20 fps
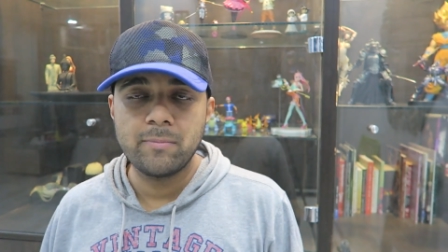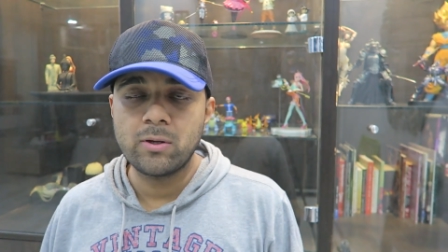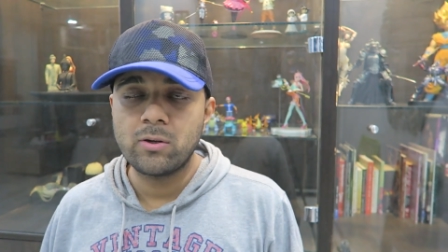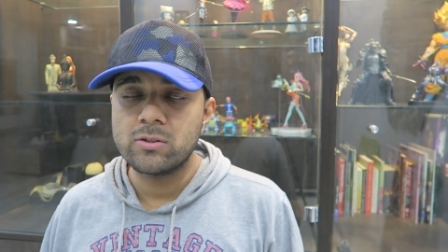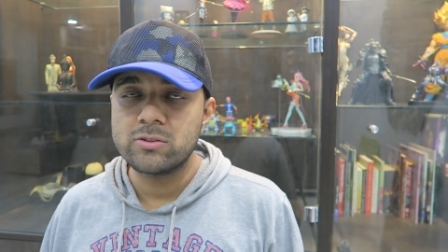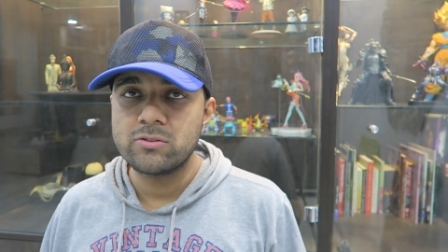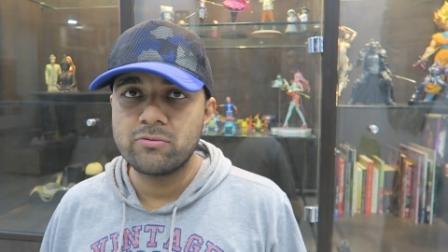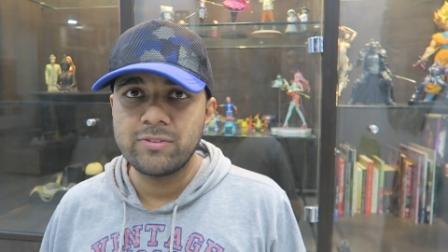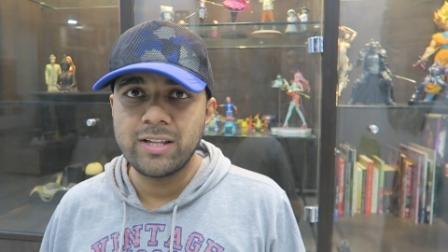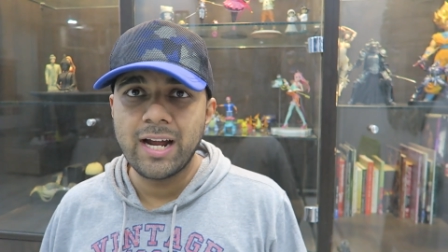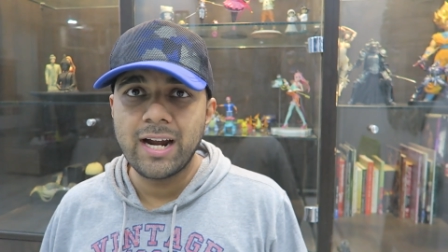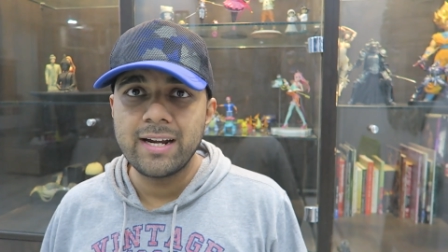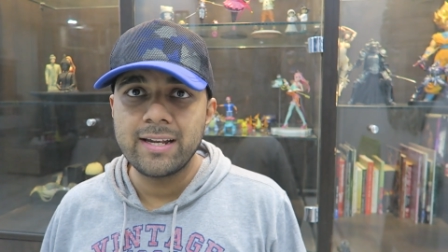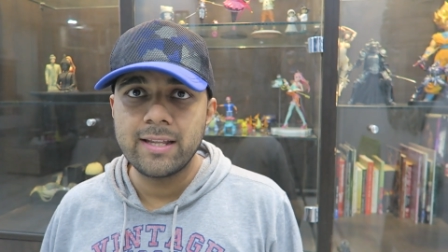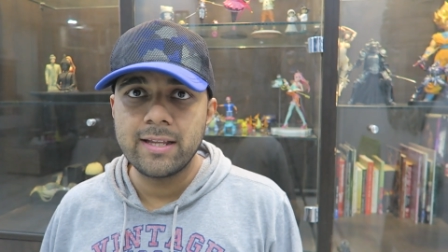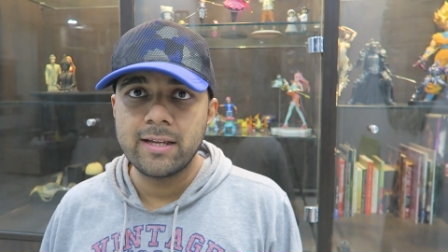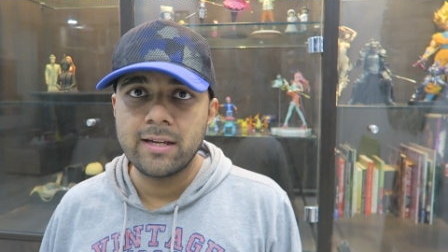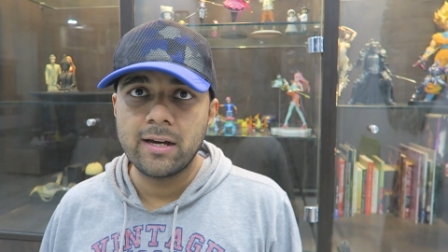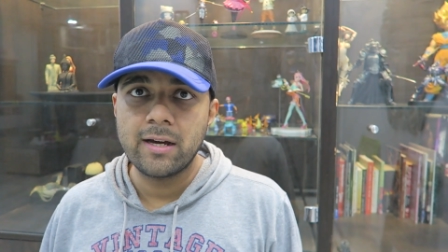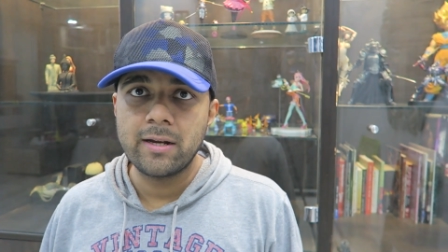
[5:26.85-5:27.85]
because of
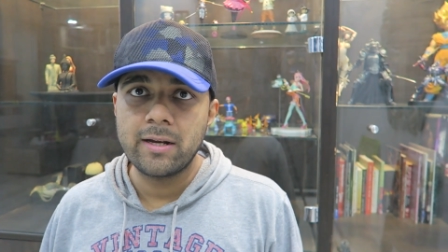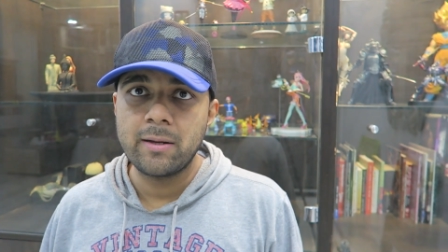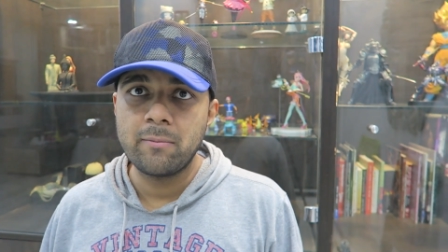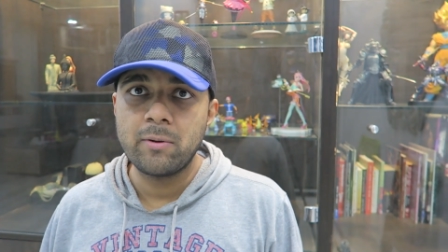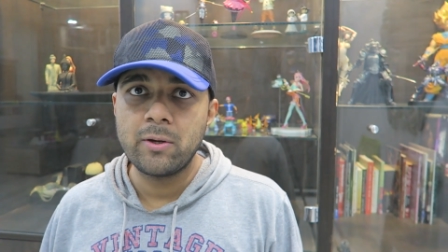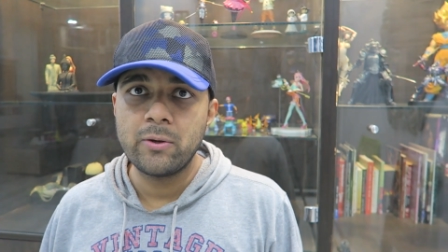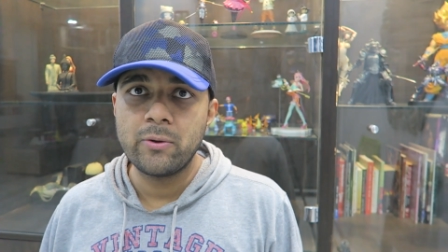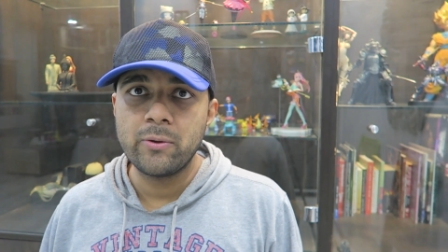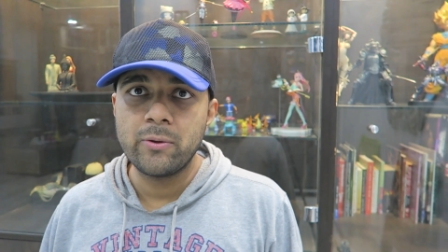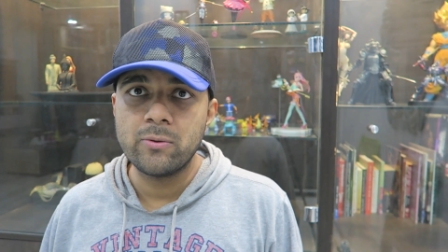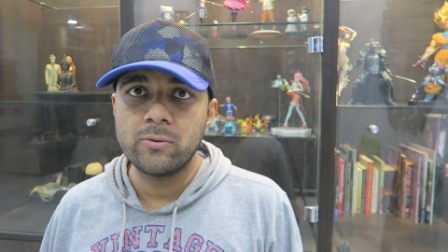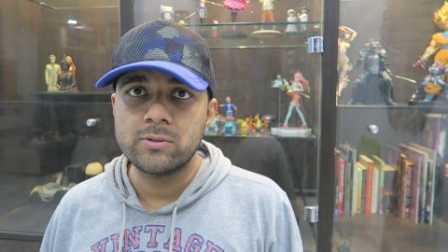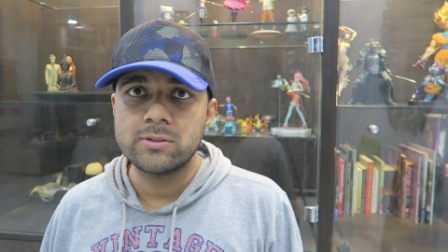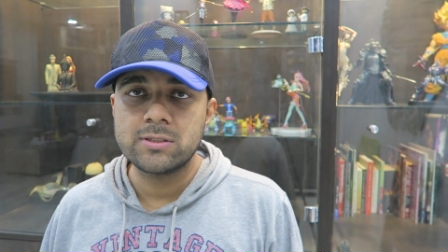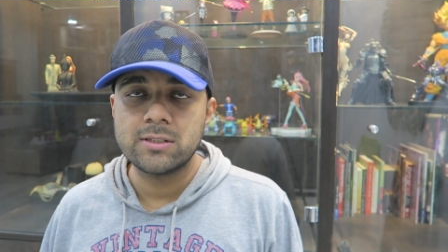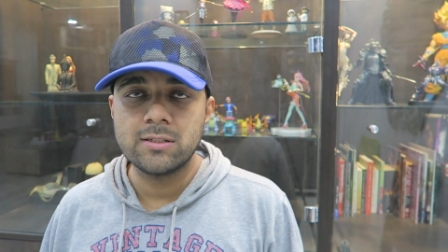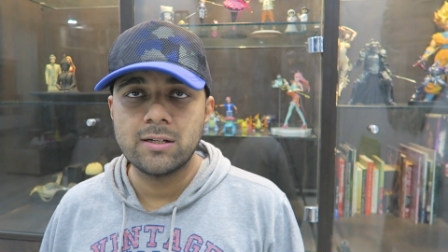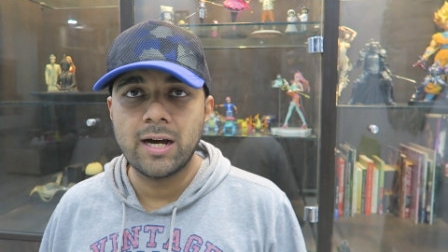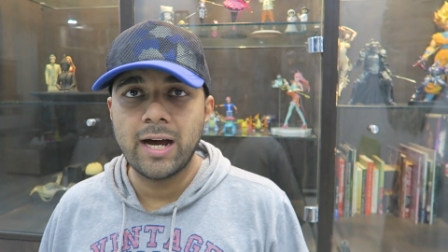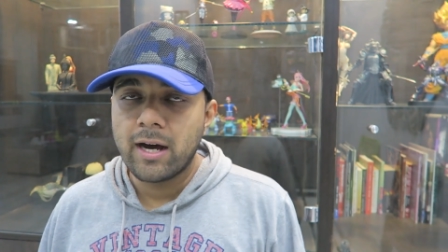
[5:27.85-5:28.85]
that they are able to
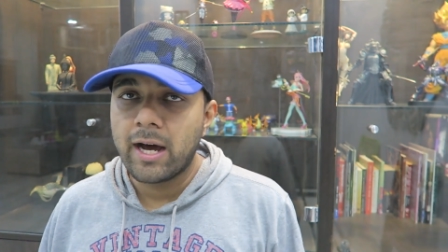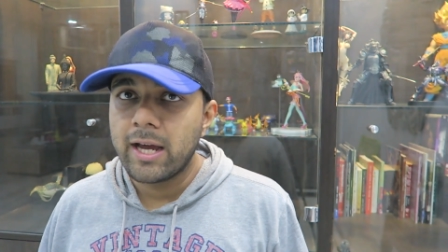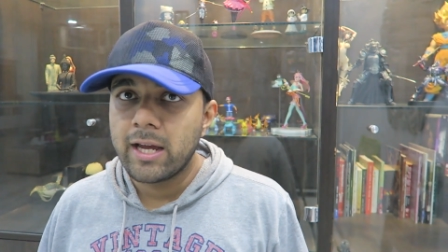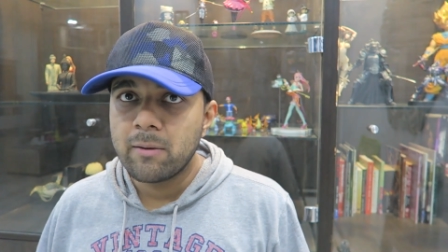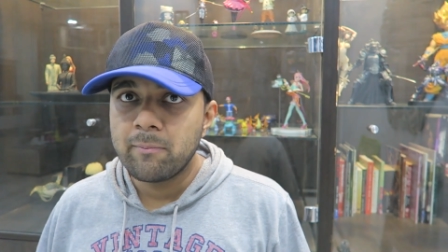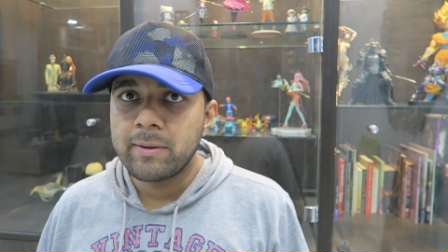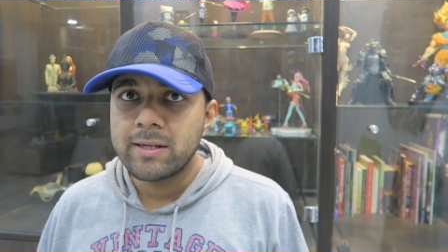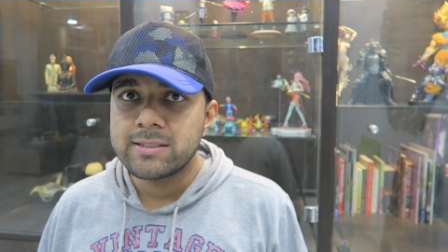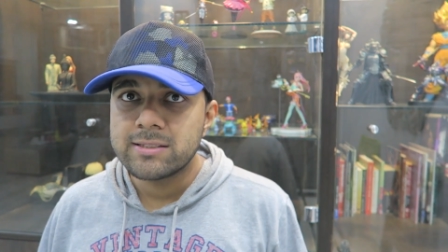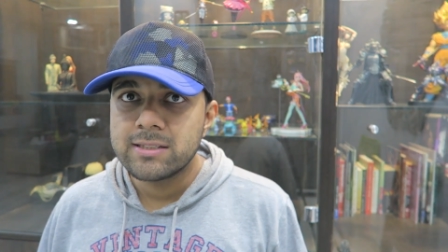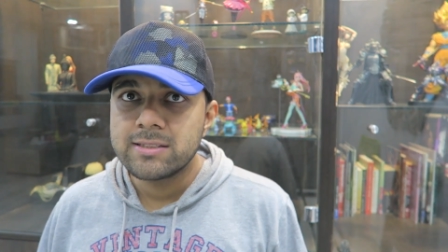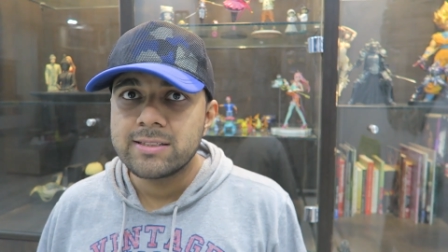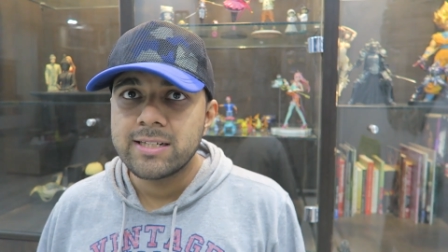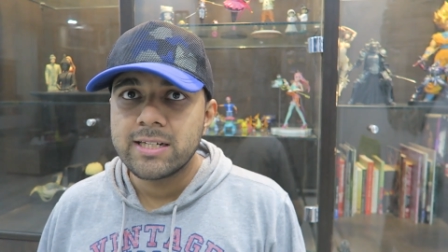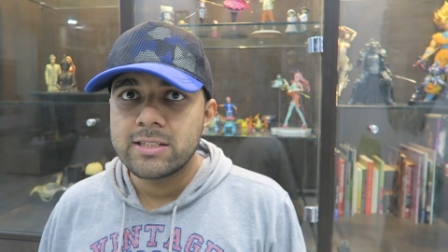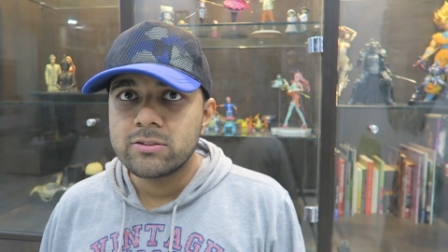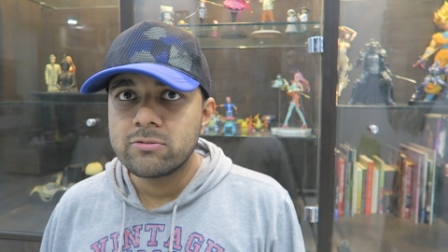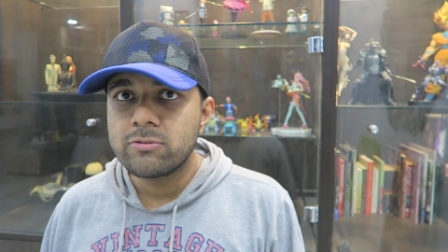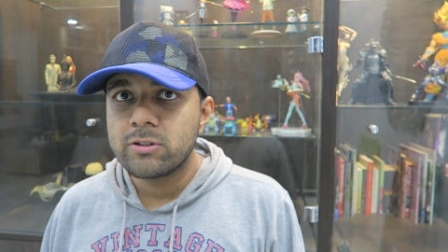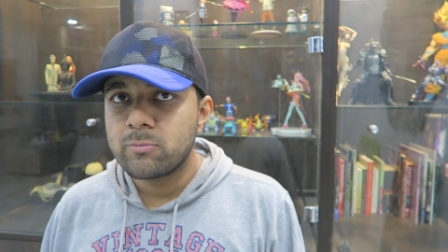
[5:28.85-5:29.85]
use a higher pixel
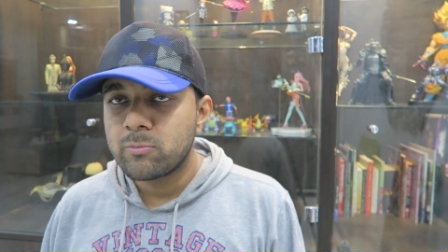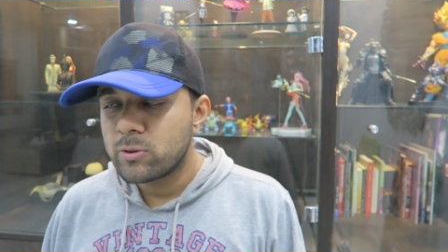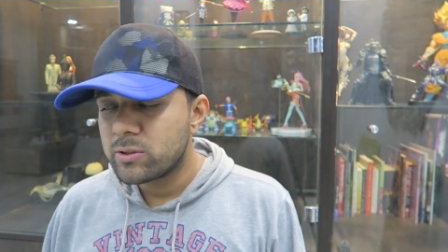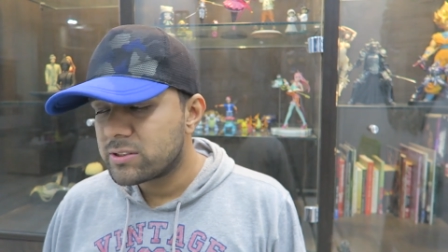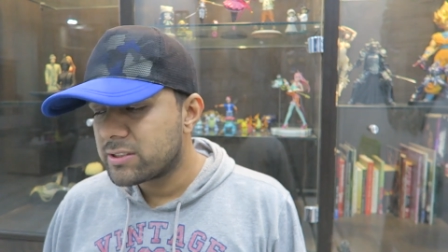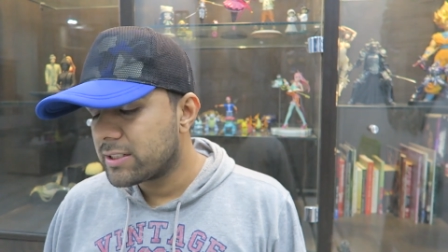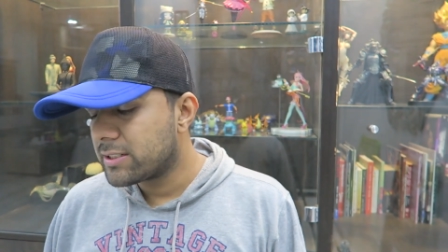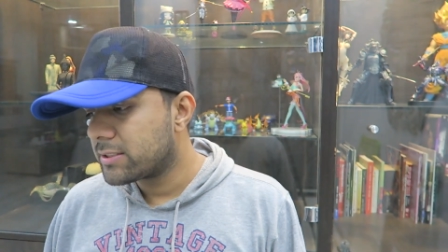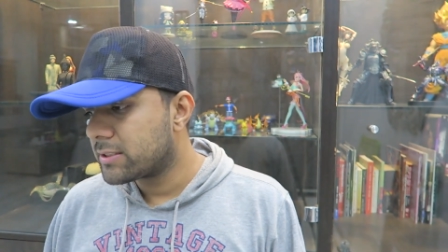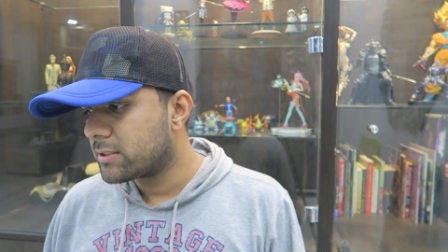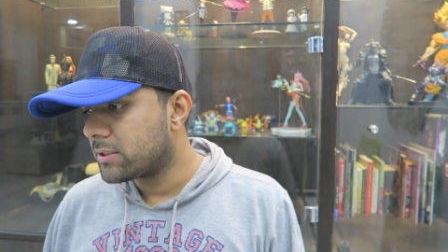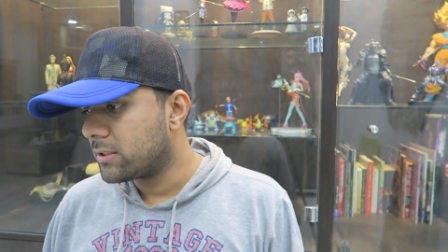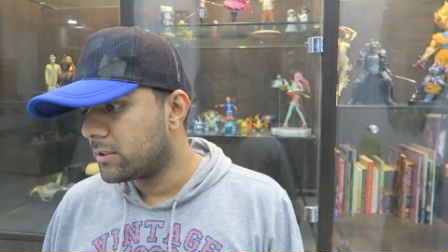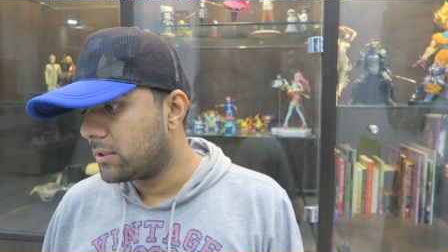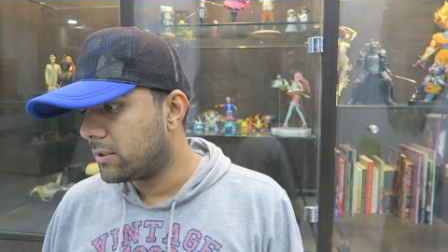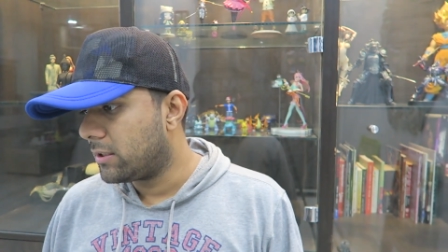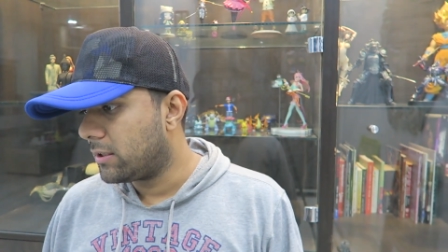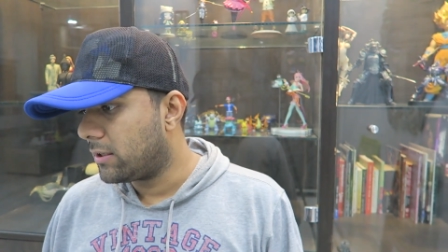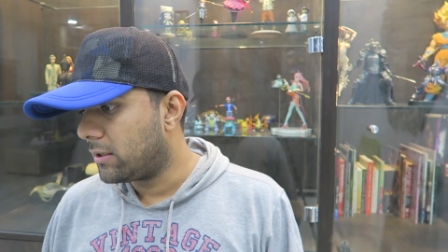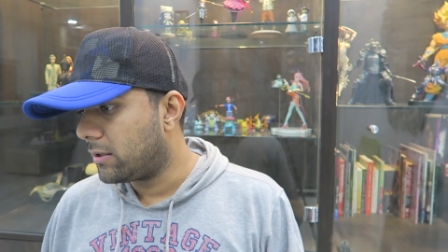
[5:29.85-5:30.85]
size of
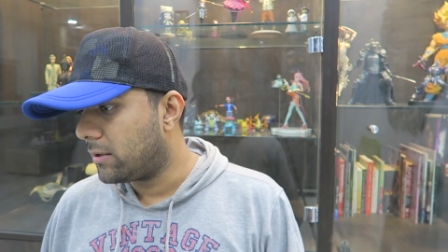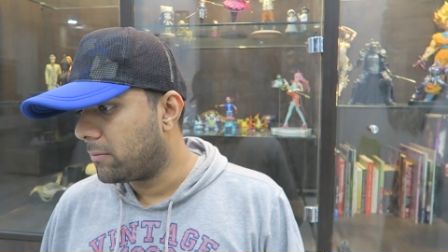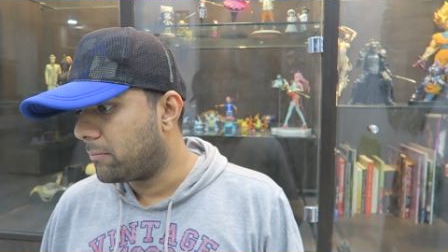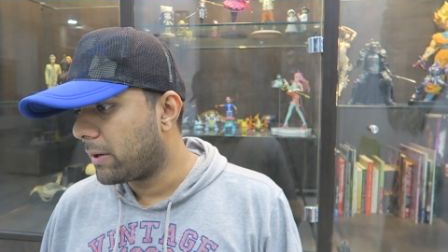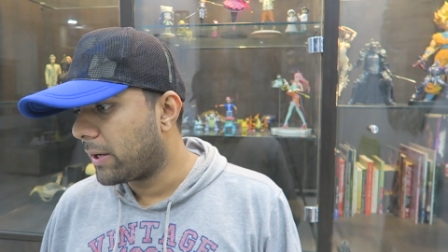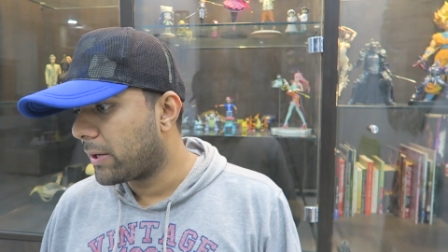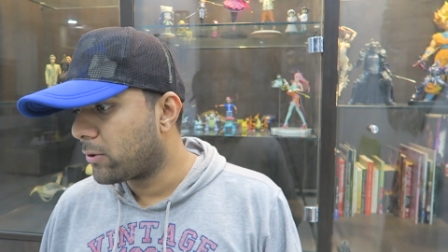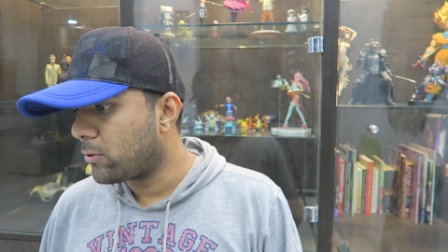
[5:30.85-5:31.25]
1.6